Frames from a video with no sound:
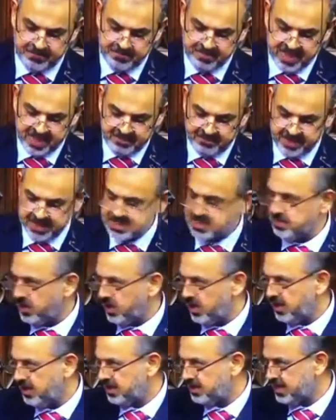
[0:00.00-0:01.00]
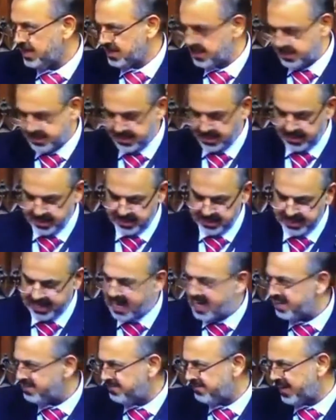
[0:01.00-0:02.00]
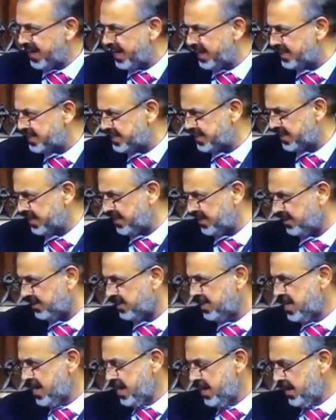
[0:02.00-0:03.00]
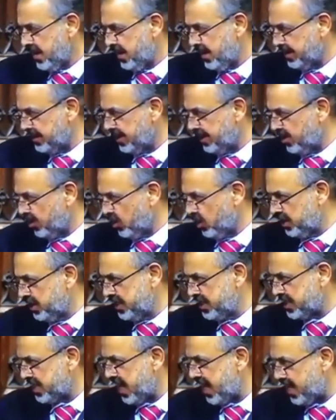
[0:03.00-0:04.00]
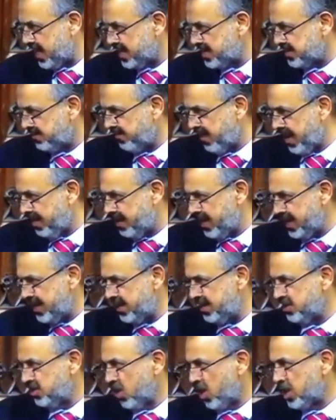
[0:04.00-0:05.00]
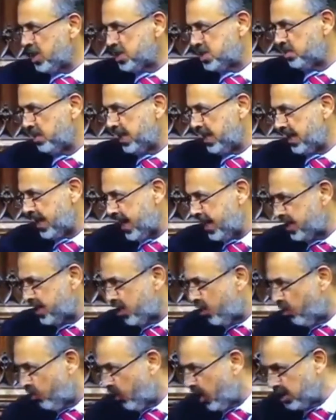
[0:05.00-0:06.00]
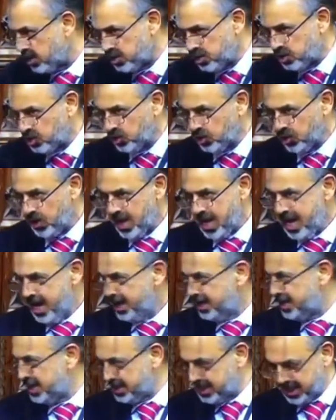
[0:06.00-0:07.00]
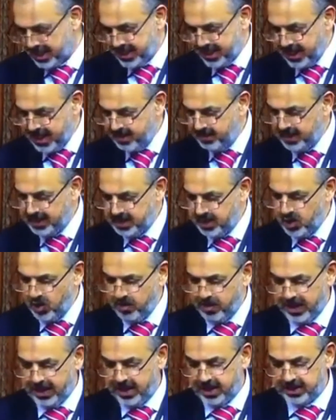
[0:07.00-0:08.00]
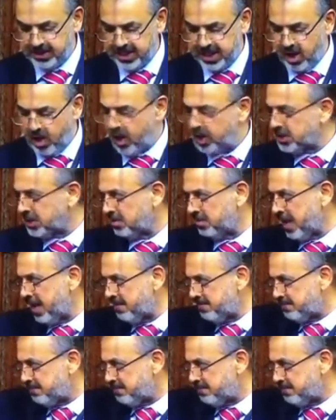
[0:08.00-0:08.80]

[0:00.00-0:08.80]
first of all, this uh, caliphate uh, uh, the Lord Desai is very knowledgeable and I don't want to disagree with you, but the Ottoman